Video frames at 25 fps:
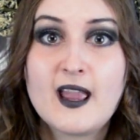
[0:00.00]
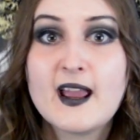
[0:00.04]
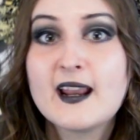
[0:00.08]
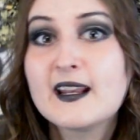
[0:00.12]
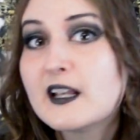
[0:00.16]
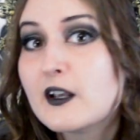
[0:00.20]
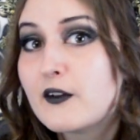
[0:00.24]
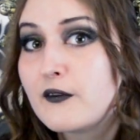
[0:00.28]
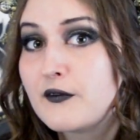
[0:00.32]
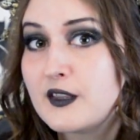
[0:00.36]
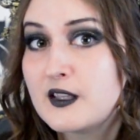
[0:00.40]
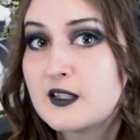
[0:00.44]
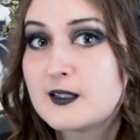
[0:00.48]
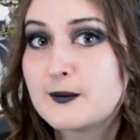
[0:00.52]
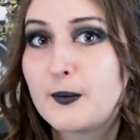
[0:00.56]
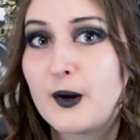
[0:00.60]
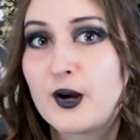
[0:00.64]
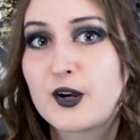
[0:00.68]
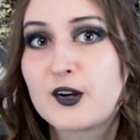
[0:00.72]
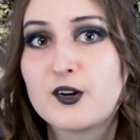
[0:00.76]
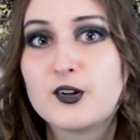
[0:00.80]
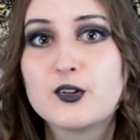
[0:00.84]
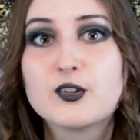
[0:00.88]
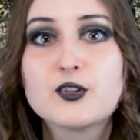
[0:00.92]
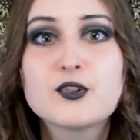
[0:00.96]
any of these
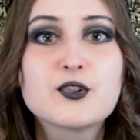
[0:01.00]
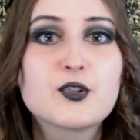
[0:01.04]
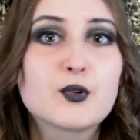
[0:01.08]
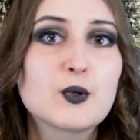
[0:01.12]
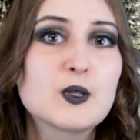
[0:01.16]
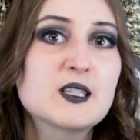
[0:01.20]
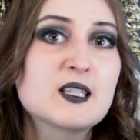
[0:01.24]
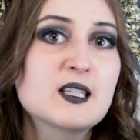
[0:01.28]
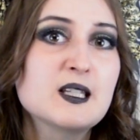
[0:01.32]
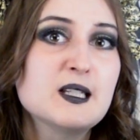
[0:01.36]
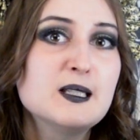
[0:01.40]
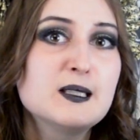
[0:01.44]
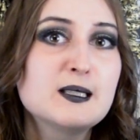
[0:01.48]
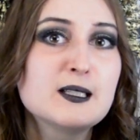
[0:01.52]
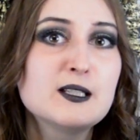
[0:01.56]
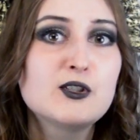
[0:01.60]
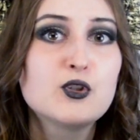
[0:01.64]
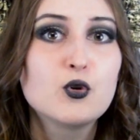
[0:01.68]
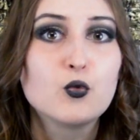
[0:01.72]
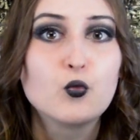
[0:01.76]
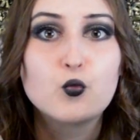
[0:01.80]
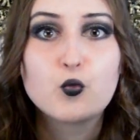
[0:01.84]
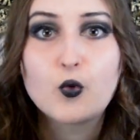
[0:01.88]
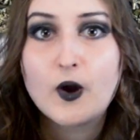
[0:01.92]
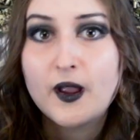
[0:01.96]
buckles, so it's easy
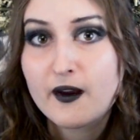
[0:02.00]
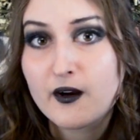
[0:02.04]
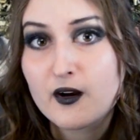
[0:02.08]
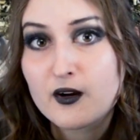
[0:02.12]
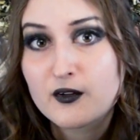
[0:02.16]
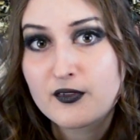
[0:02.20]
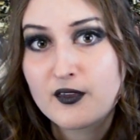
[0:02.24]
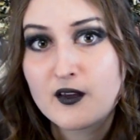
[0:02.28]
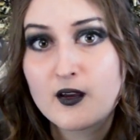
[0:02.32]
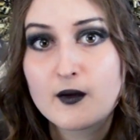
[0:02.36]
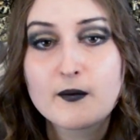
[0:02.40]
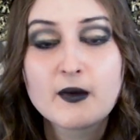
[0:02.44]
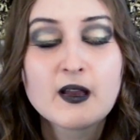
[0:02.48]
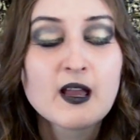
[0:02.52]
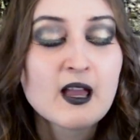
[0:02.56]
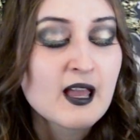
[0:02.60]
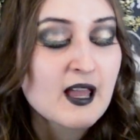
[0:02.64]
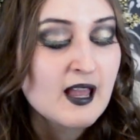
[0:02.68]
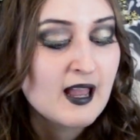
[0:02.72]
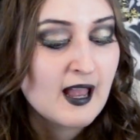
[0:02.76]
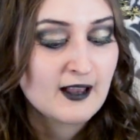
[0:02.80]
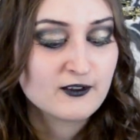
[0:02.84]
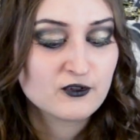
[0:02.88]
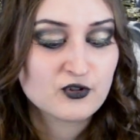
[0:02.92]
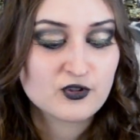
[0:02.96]
to wear them
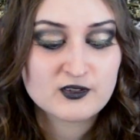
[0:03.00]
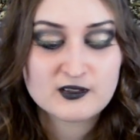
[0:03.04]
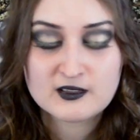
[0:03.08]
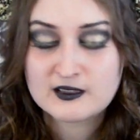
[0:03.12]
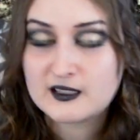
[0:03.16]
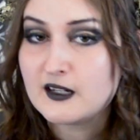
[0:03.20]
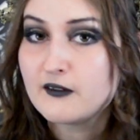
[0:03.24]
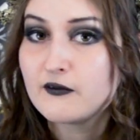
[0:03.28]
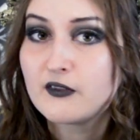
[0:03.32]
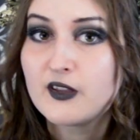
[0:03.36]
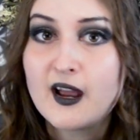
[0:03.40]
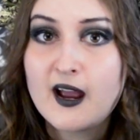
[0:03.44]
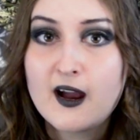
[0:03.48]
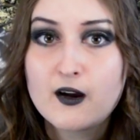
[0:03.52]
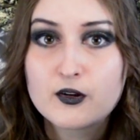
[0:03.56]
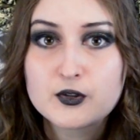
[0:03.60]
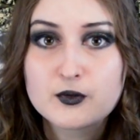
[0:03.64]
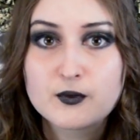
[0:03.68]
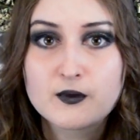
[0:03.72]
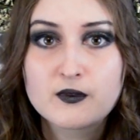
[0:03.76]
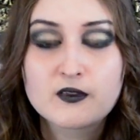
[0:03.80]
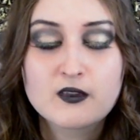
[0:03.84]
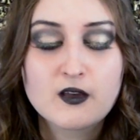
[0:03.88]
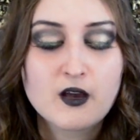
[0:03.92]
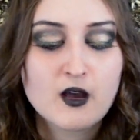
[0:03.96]
and just leave the house
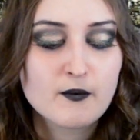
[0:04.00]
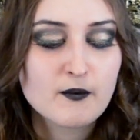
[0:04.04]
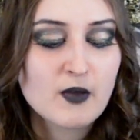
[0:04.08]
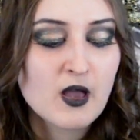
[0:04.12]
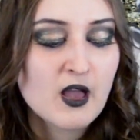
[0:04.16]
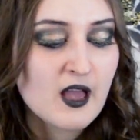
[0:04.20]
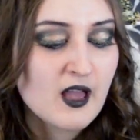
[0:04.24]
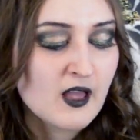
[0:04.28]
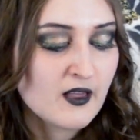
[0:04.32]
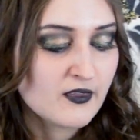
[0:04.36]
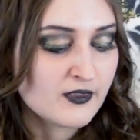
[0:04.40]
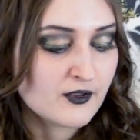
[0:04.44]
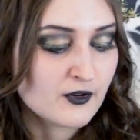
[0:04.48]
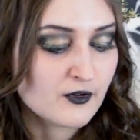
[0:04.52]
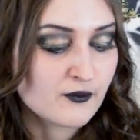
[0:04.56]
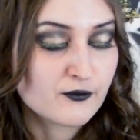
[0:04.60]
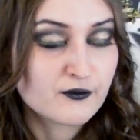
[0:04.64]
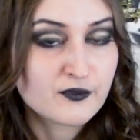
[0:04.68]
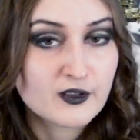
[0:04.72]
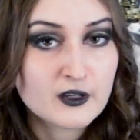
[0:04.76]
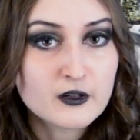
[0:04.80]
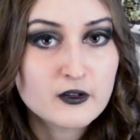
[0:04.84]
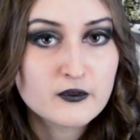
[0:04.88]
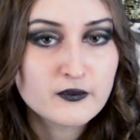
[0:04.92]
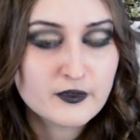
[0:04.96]
with them. They are
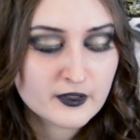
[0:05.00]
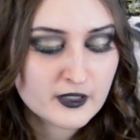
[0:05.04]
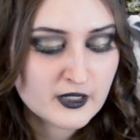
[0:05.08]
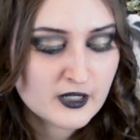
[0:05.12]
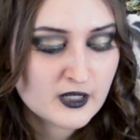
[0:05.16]
very, very